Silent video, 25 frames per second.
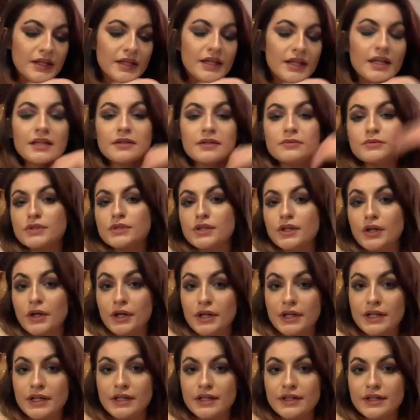And I'm
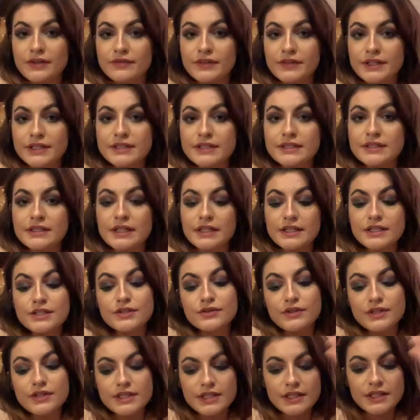sorry if this does
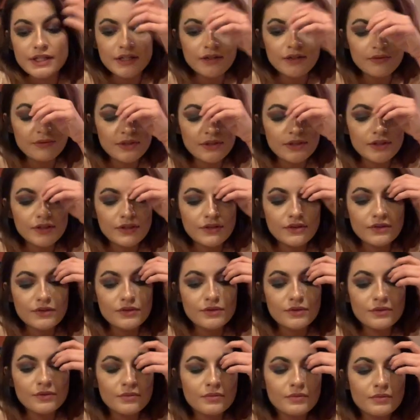resonate with
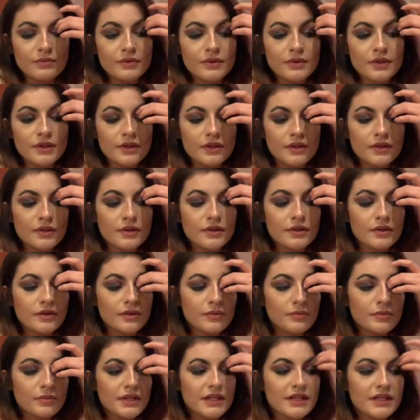you,
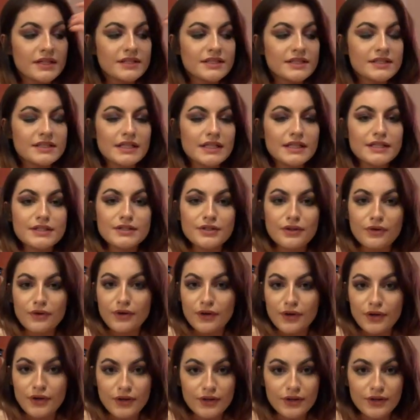because it's
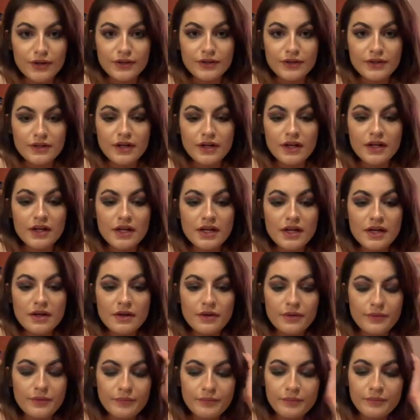hard.
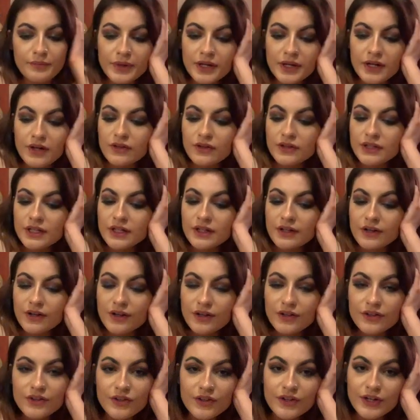But on the
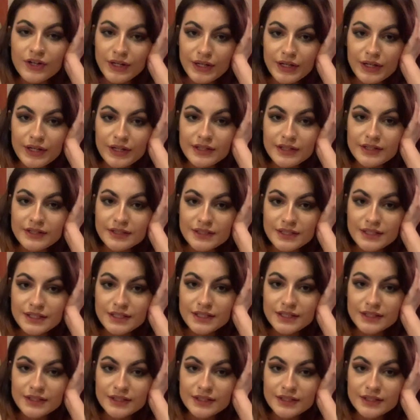other hand,